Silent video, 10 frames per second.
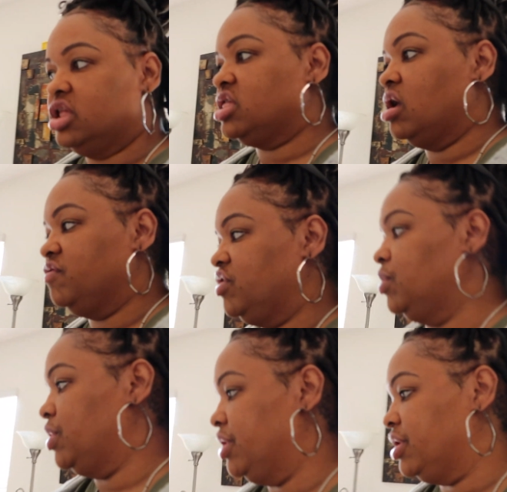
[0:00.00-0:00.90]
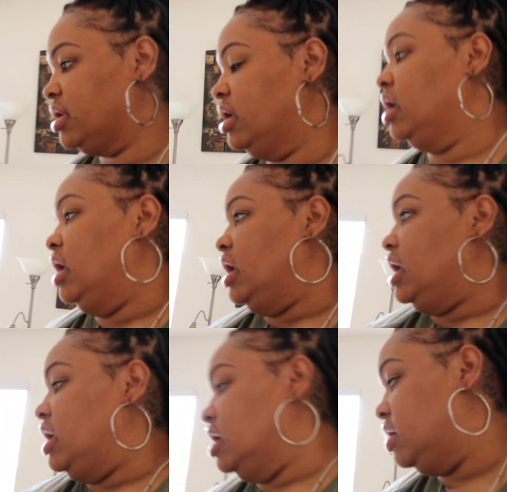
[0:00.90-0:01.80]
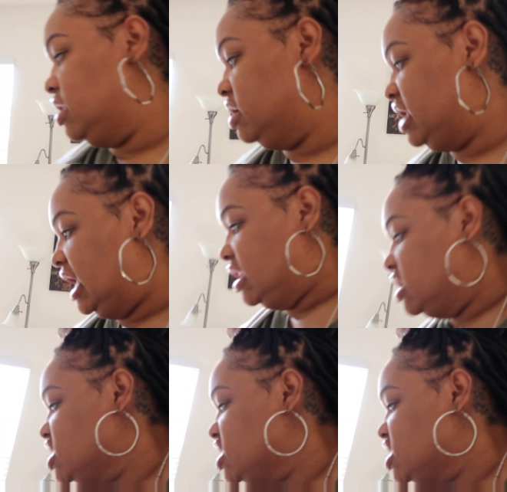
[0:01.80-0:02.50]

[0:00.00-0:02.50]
is off to work and Kaden